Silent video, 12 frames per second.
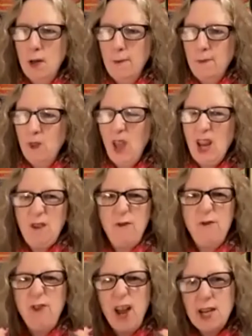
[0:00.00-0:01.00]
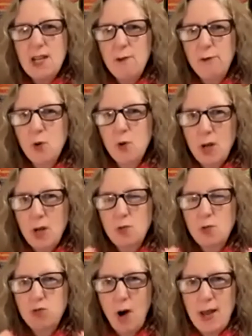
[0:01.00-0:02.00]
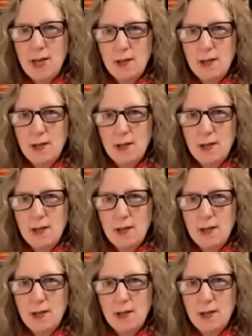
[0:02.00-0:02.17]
like fighting for what's right.